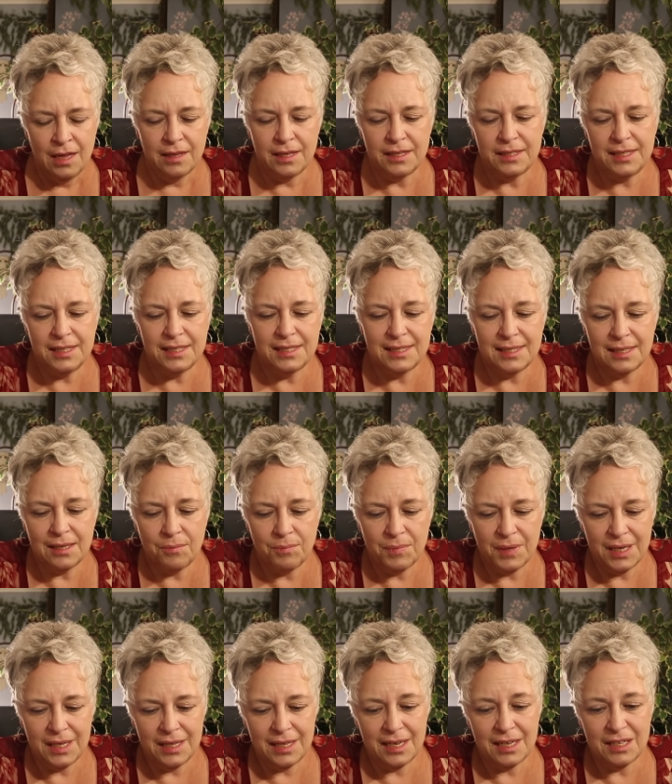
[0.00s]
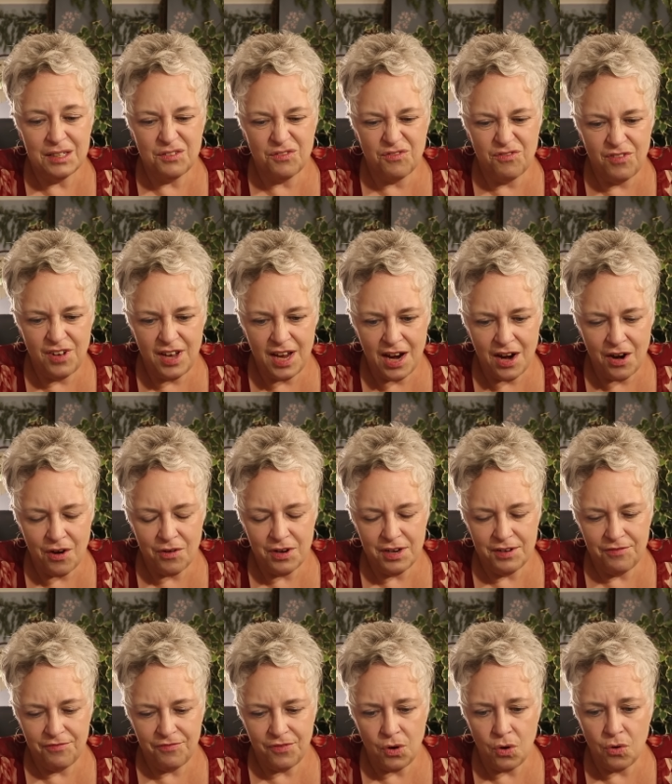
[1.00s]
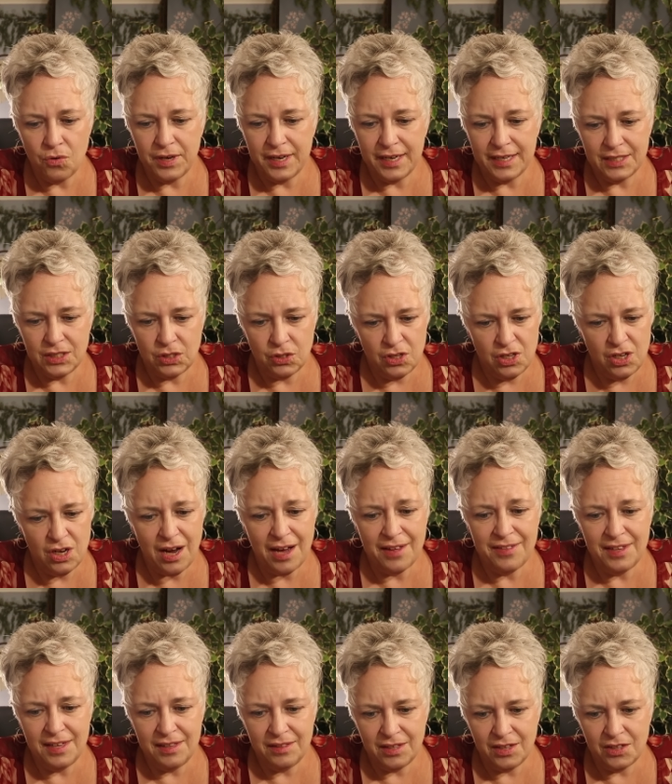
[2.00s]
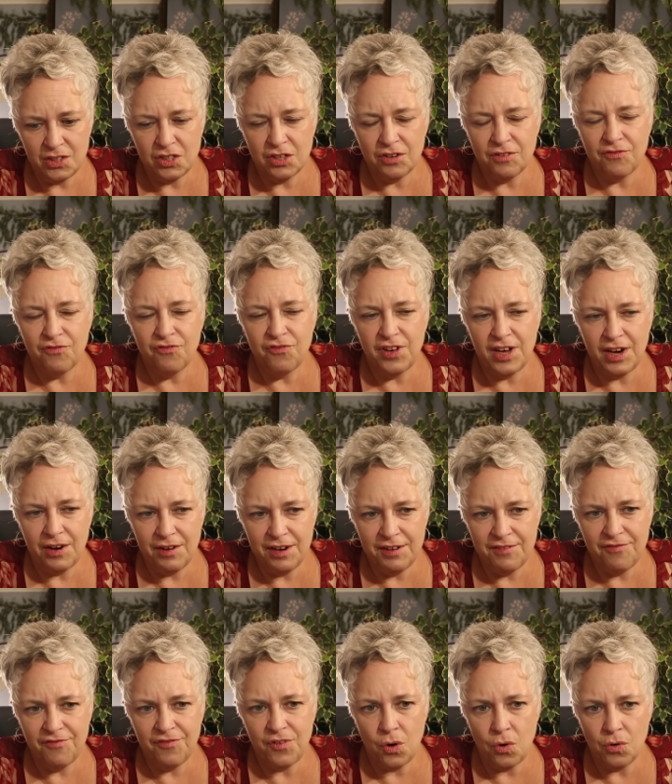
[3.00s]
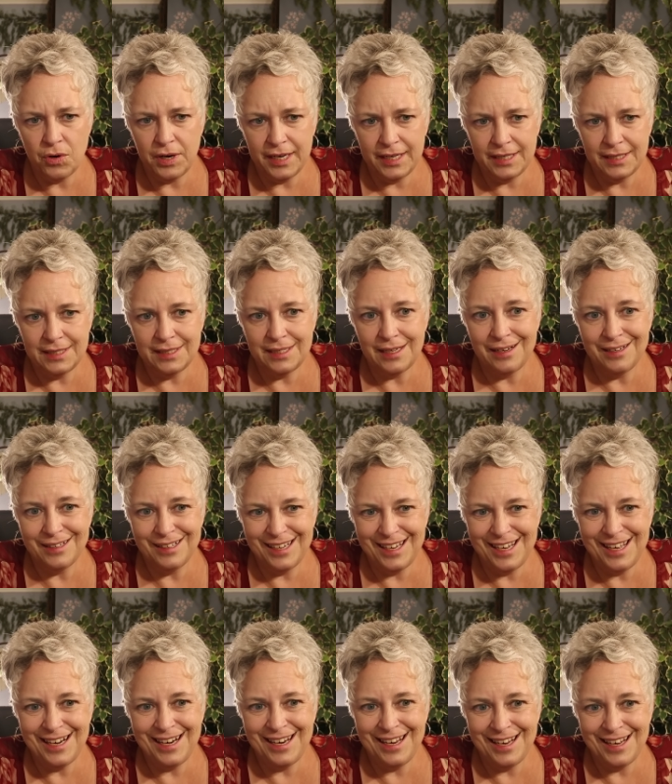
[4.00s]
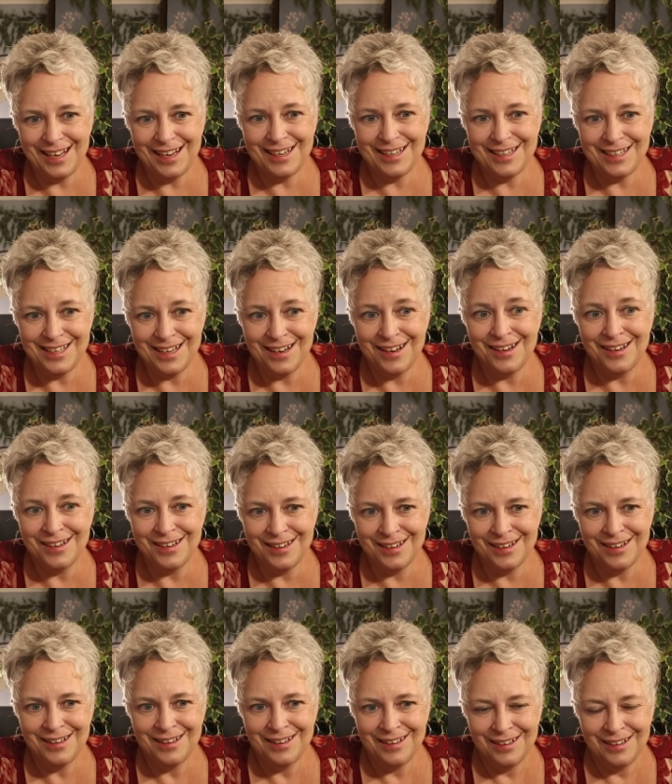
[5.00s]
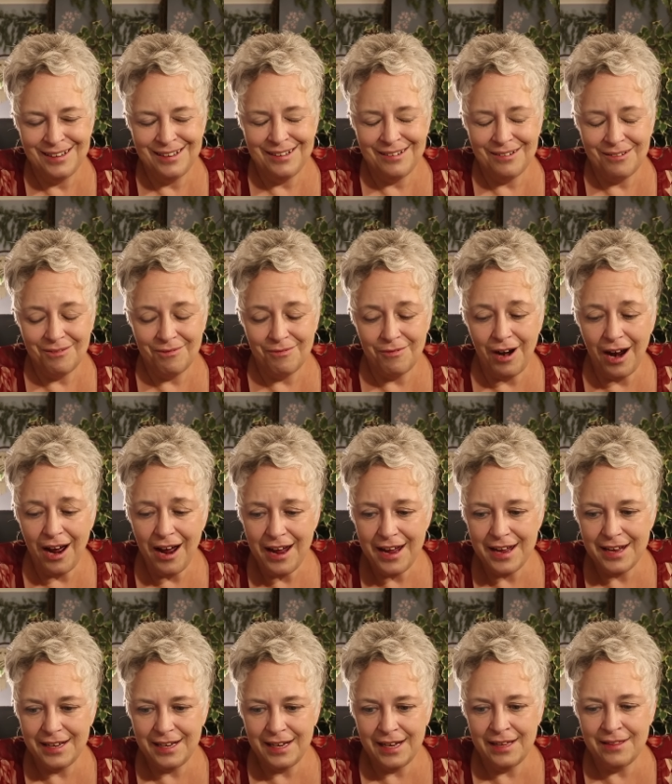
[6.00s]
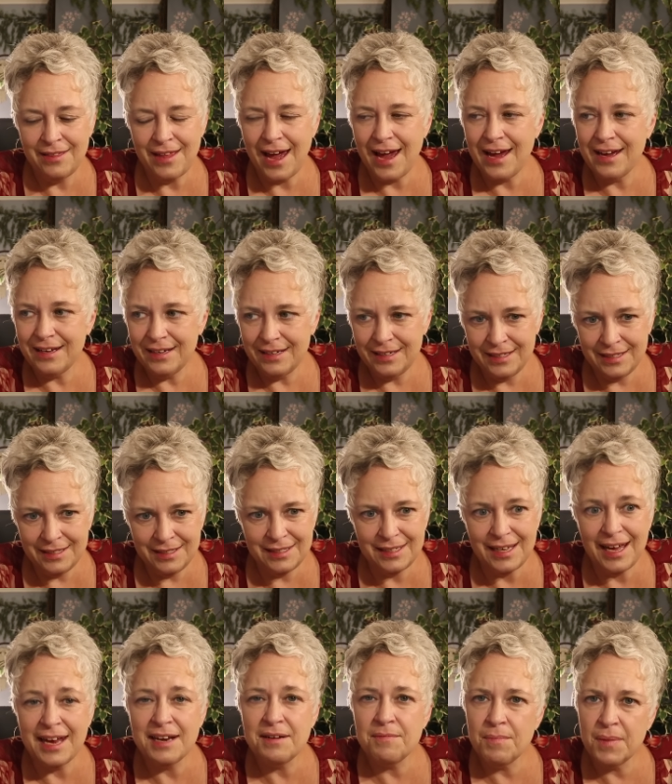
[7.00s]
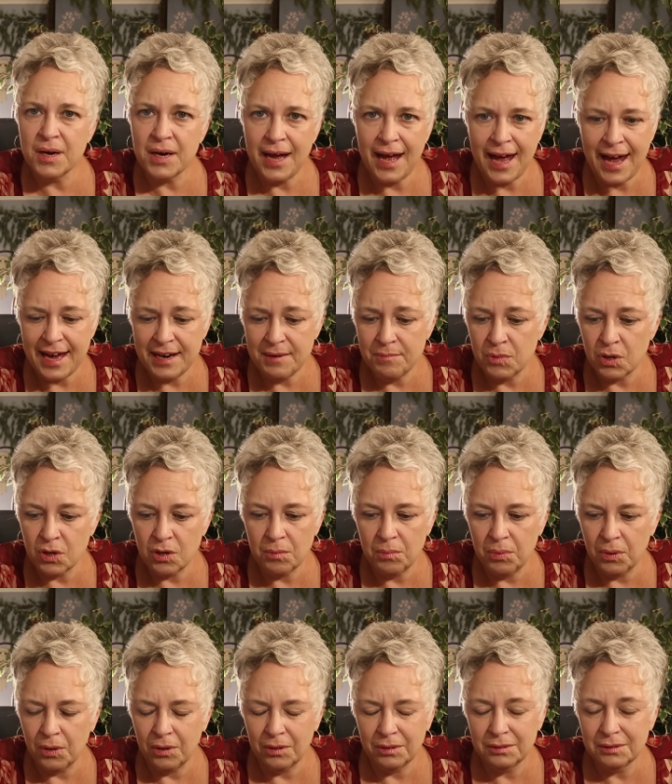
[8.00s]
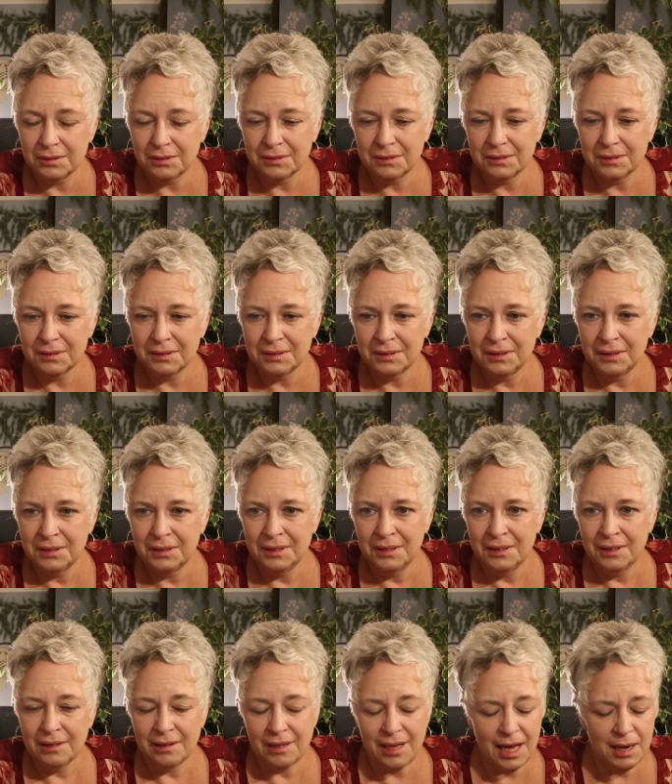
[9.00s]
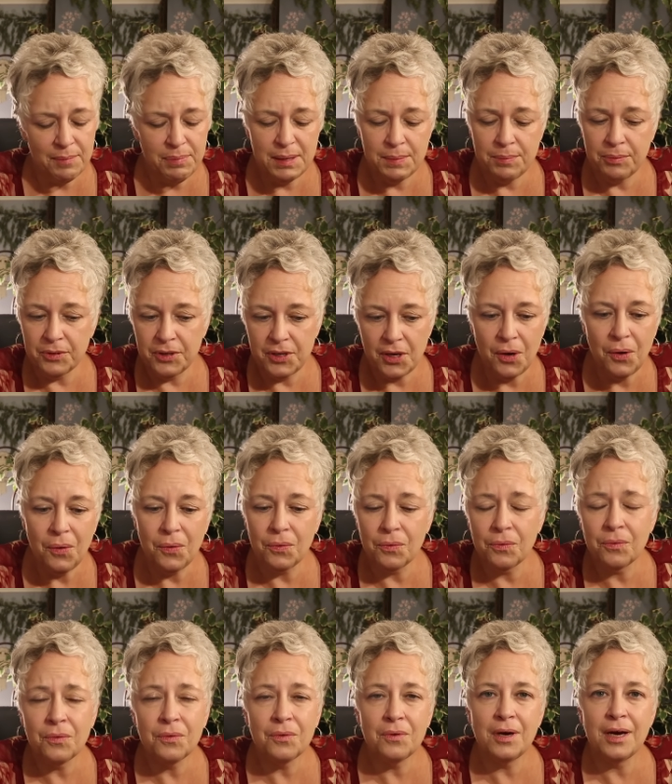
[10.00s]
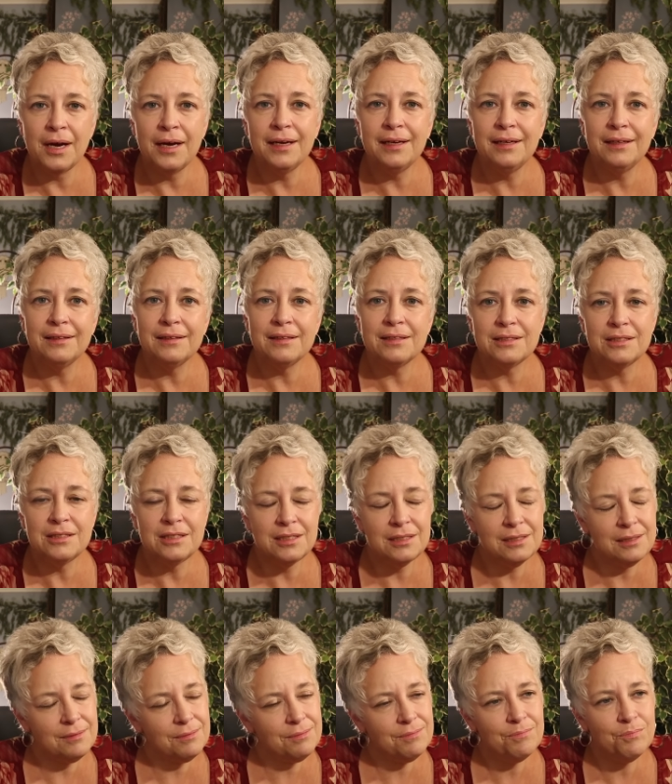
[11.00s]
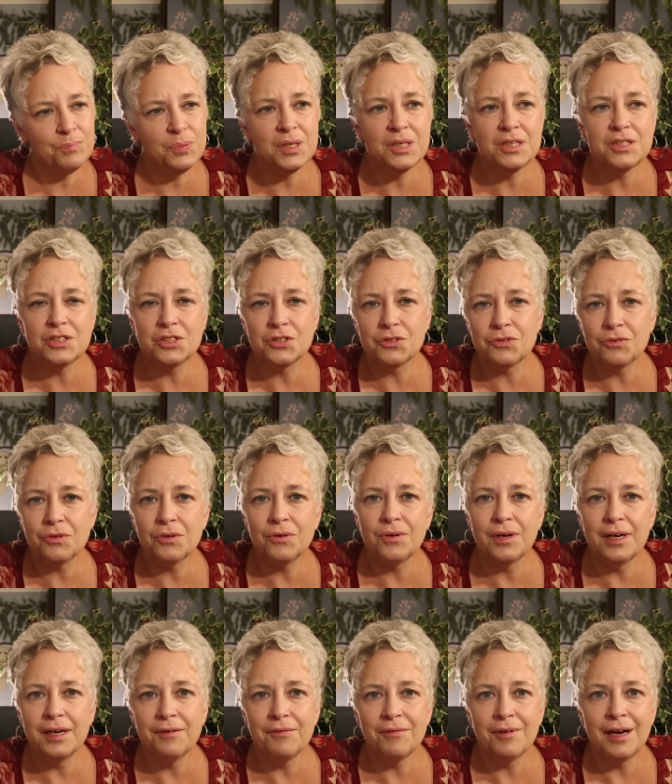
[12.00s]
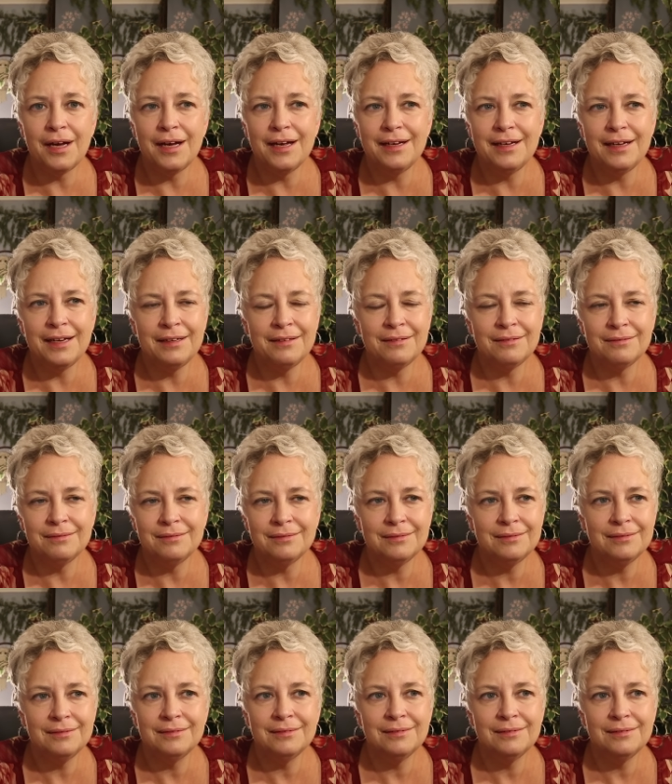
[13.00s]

This is somebody that is very focused. So you, I think that you're very focused on getting it done right. And that is adm admirable. A lot of people don't, right? Let's just push through it, right? And